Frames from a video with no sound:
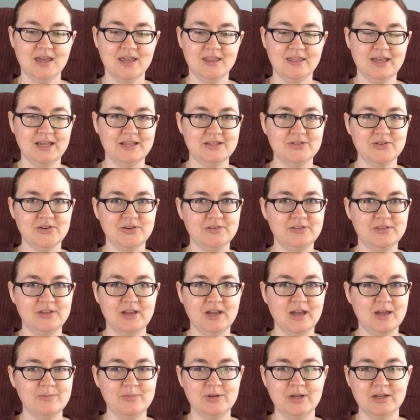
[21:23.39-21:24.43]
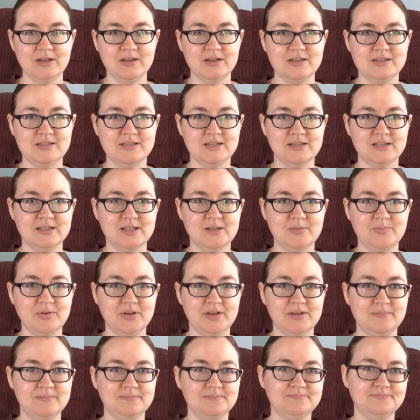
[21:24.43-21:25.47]
That's her thing. I'm not going to steal it,
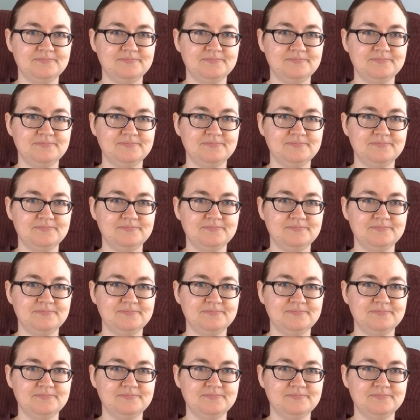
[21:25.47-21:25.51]
but